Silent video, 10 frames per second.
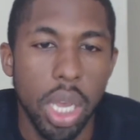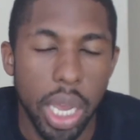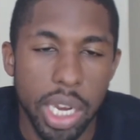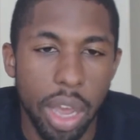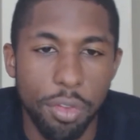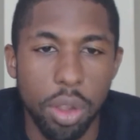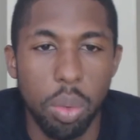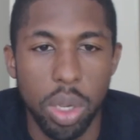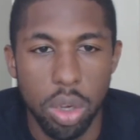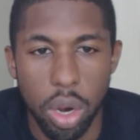And definitely
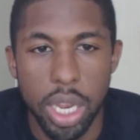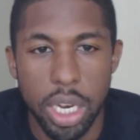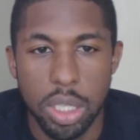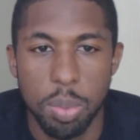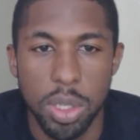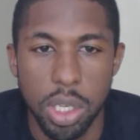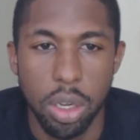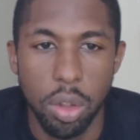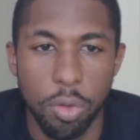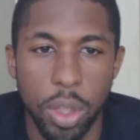when you're in this
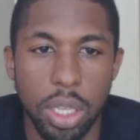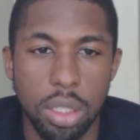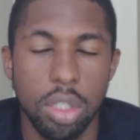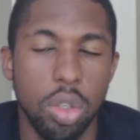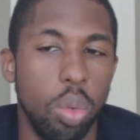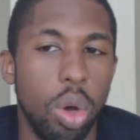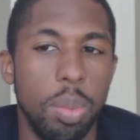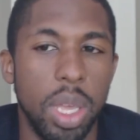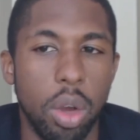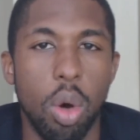particular phase, since you will
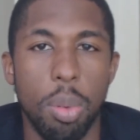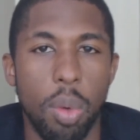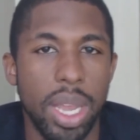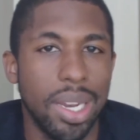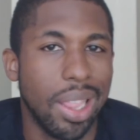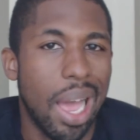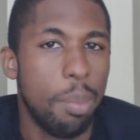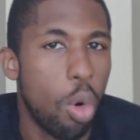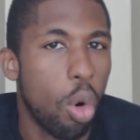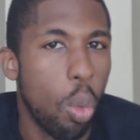be incorporating a lot
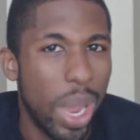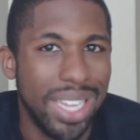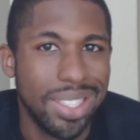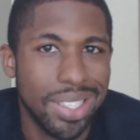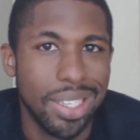more weight